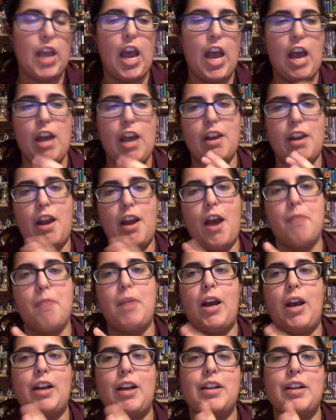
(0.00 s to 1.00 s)
And I'm
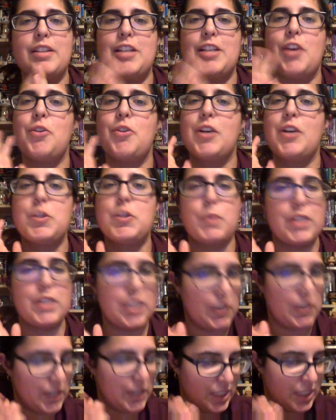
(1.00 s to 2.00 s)
not going to tell you guys what
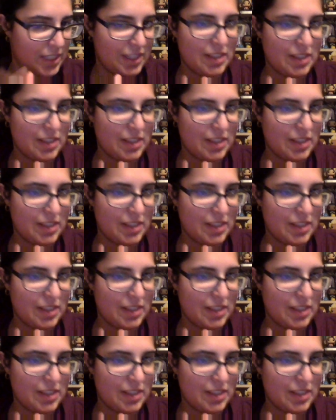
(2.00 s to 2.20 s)
series